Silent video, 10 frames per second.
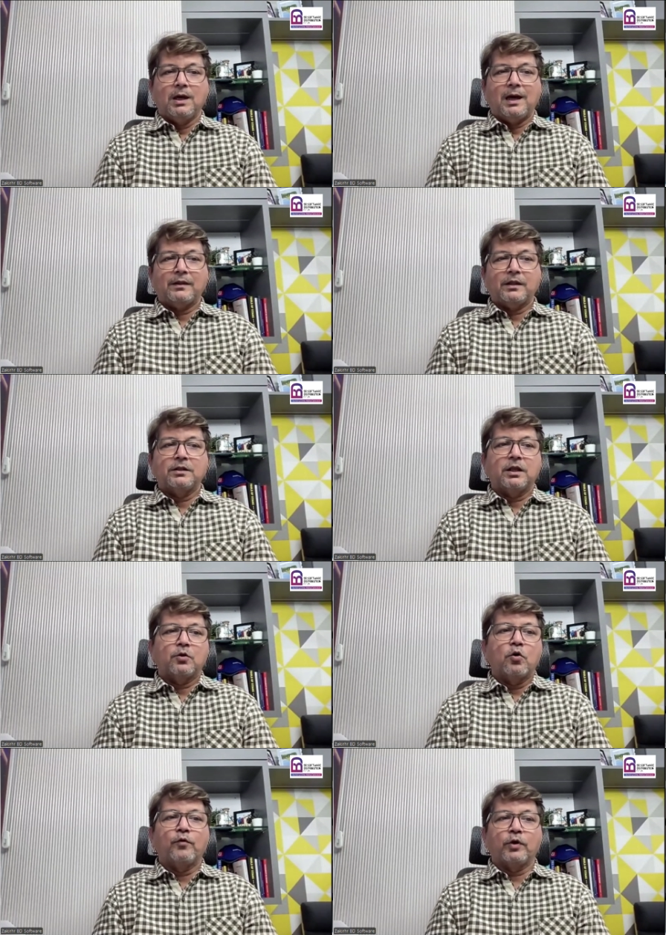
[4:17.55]
And then they
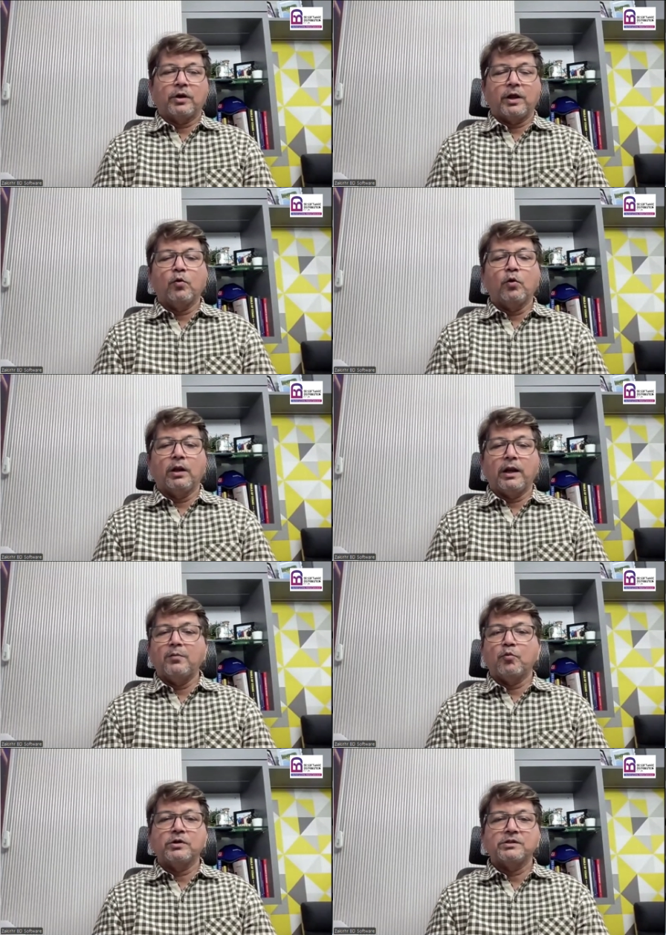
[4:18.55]
go for a regular
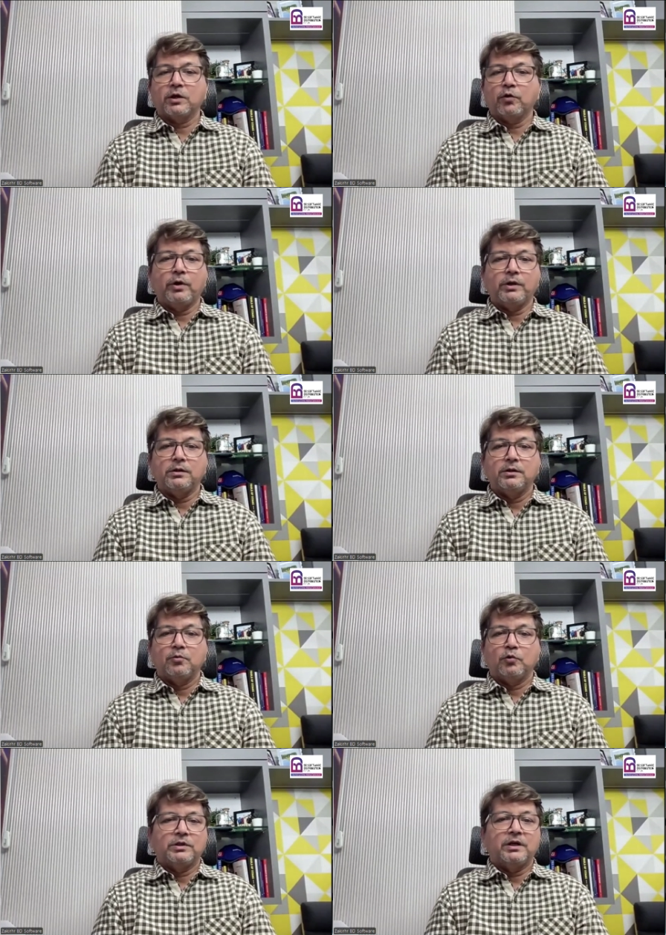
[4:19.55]
endpoint security.
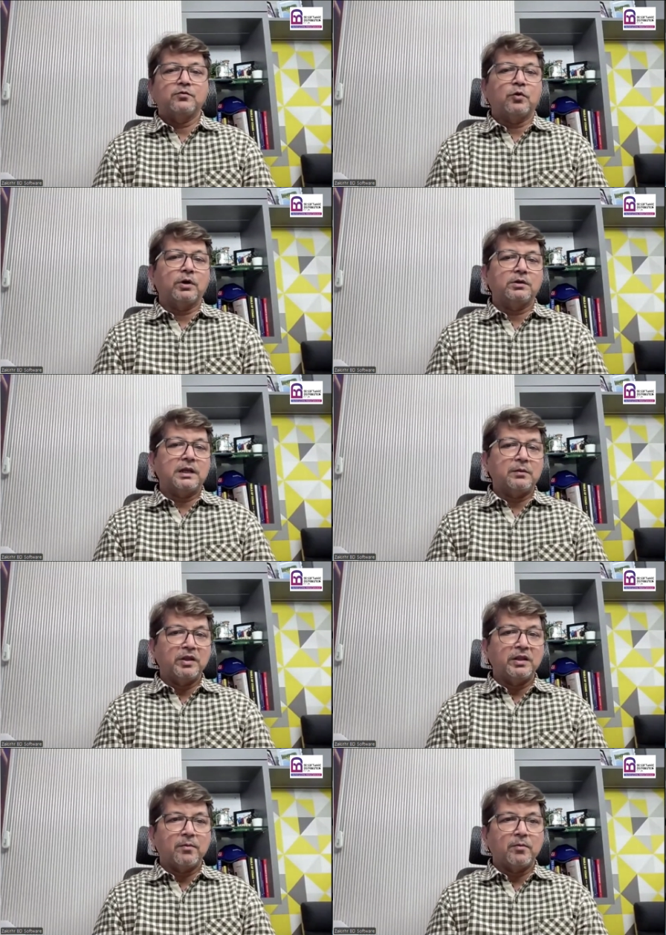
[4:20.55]
So that's what is
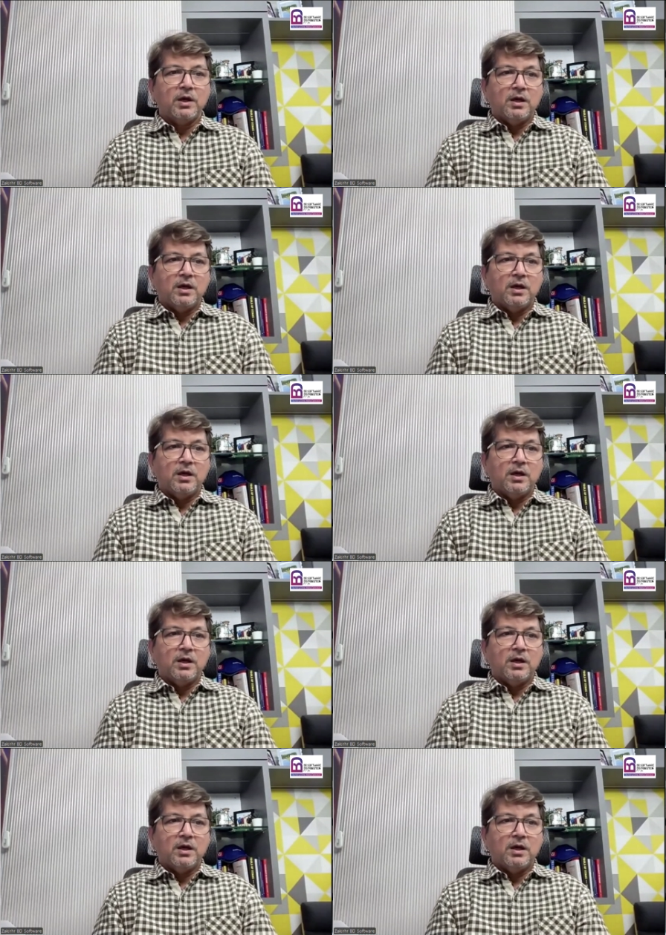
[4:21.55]
helping them.